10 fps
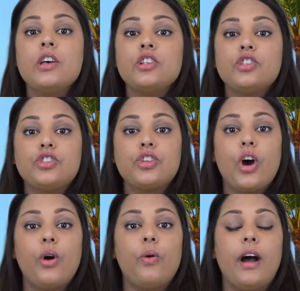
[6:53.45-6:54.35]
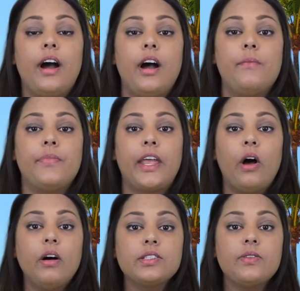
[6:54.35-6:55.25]
So they
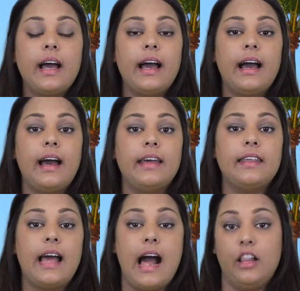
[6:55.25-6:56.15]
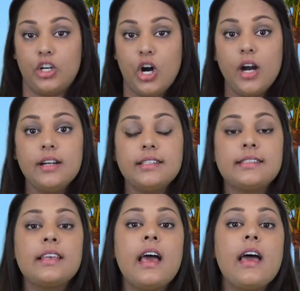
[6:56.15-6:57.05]
also had a la
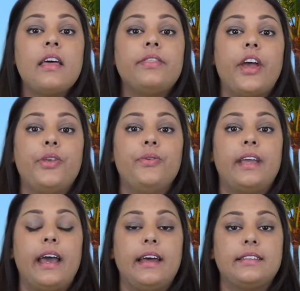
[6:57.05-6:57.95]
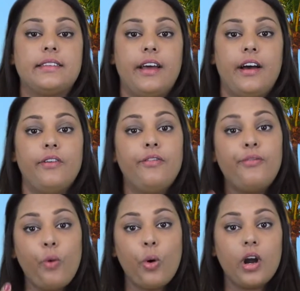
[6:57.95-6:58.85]
cartes that you get
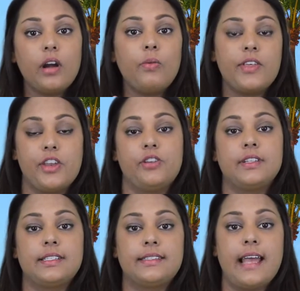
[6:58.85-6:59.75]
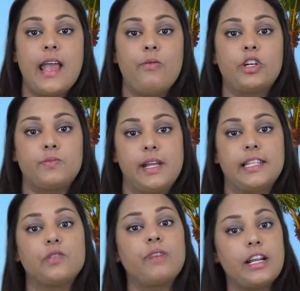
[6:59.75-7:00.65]
4 within your stay, which
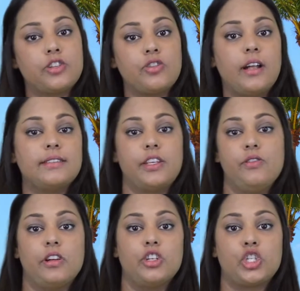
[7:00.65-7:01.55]
means restaurants that you can